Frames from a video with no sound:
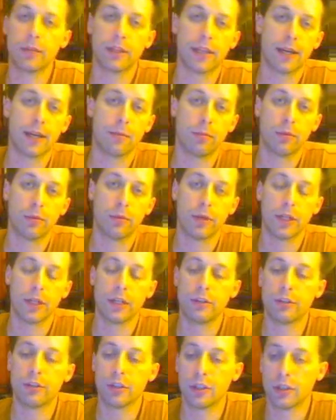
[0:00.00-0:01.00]
that
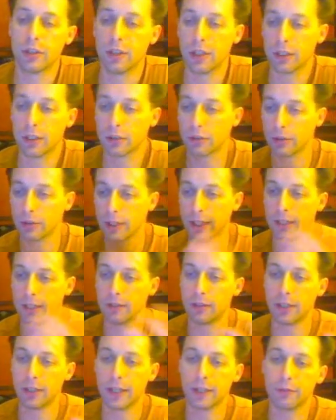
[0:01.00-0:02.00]
bridge and
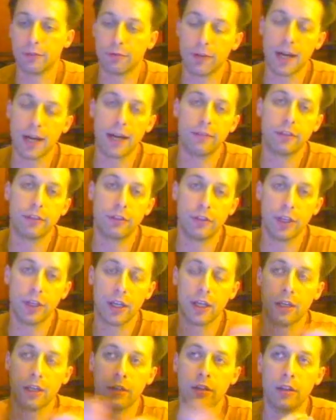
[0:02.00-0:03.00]
create like 5 to
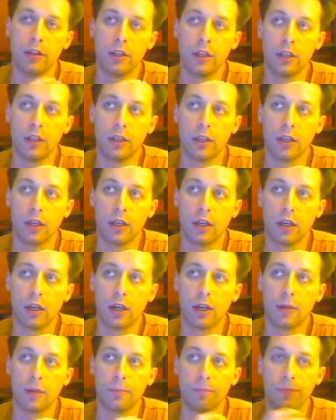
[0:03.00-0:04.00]
10
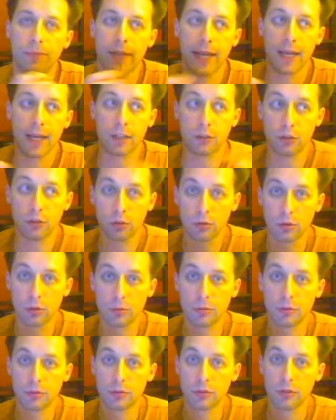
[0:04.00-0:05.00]
ad
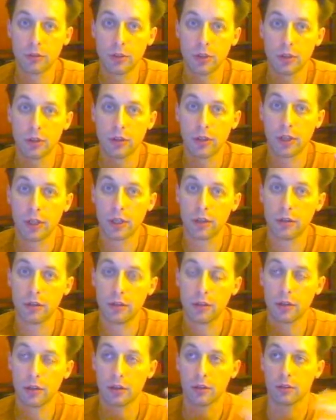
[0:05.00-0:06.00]
groups that
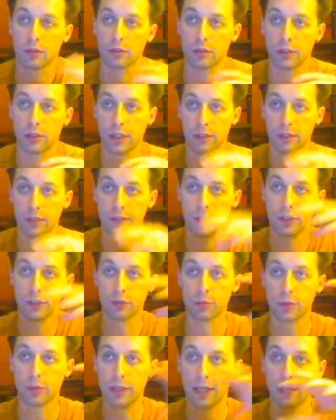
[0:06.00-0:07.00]
are kind of, each
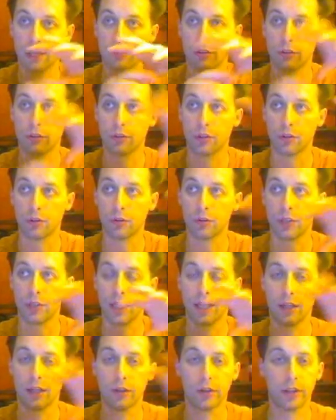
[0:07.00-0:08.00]
one has its own
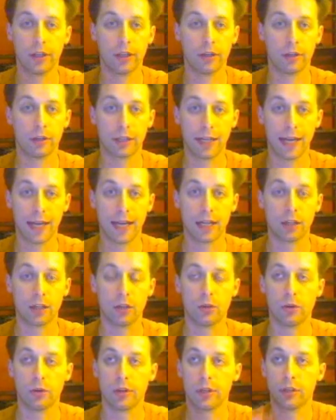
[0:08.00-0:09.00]
area or
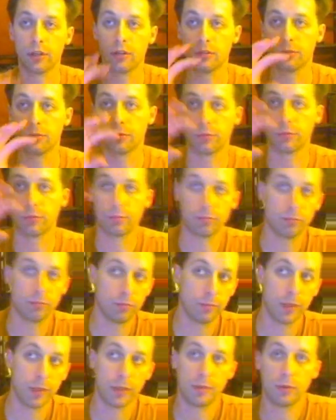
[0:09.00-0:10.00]
category, or
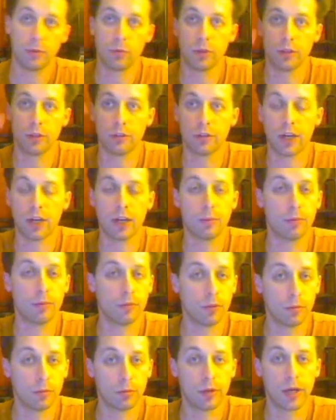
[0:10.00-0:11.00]
maybe one type of
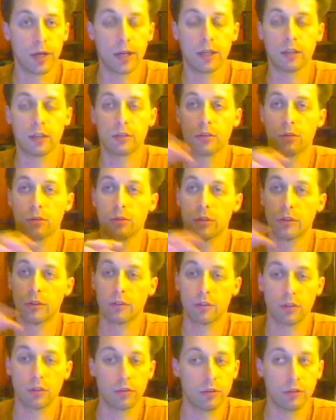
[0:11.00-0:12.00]
your product or one
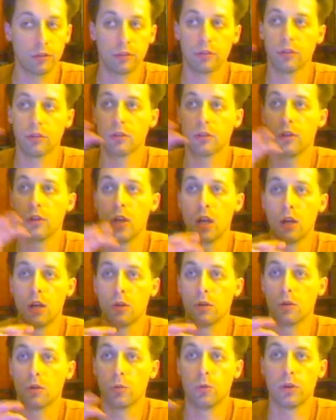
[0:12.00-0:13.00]
service or
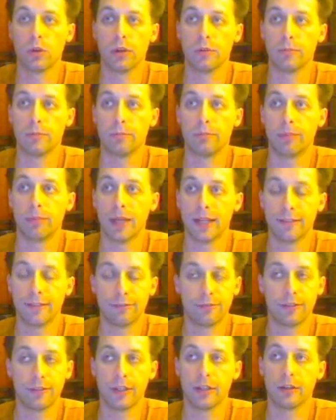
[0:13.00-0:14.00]
one
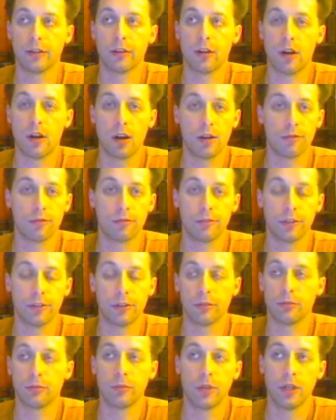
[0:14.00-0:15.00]
benefit or
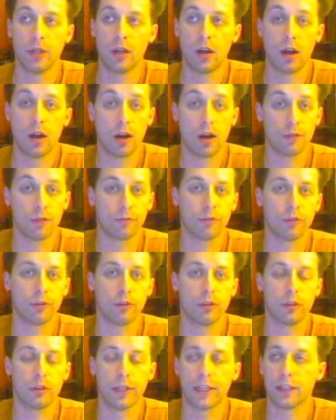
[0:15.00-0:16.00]

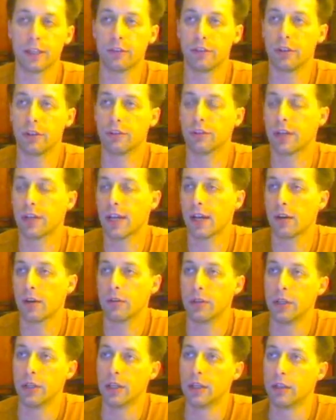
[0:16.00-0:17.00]
offer, like a
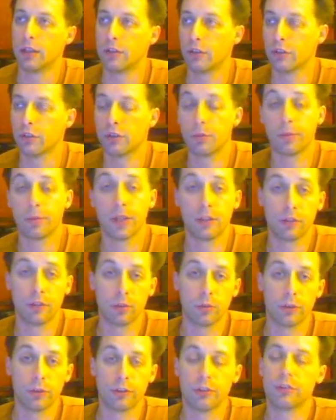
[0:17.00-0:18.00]
discount. Just depends
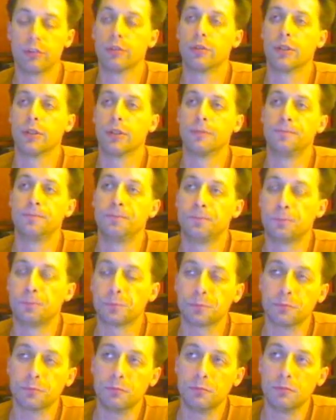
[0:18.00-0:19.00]
on what you're doing.
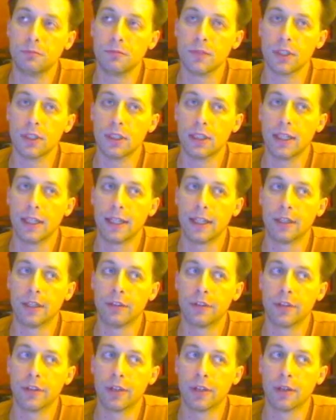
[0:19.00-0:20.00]

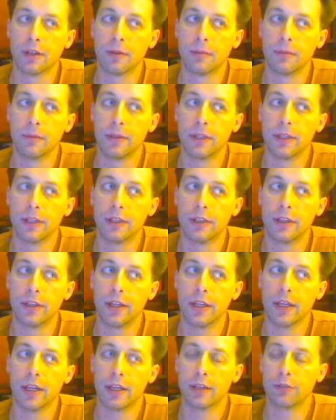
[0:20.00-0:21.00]
And
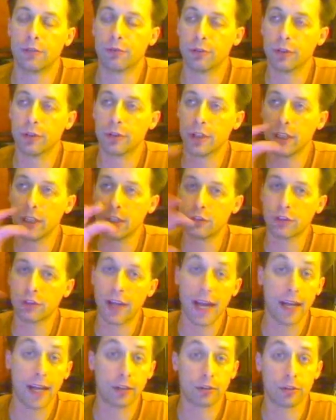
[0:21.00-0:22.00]
then for each
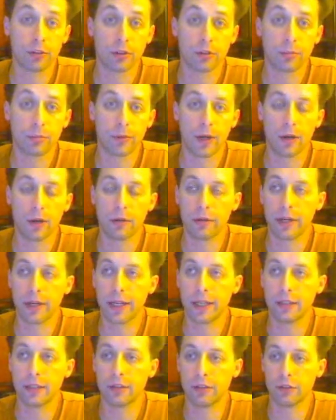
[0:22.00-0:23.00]
ad group, I'll
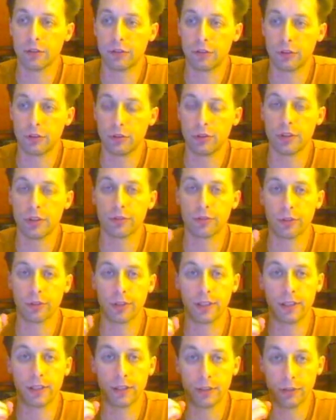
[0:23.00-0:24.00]
write two
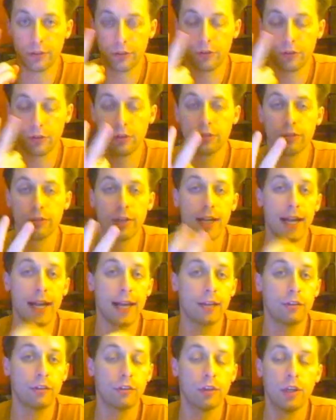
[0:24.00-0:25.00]
different
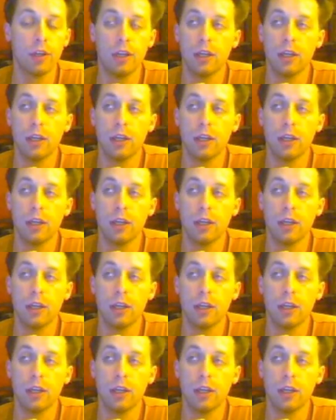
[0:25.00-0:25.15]
ads,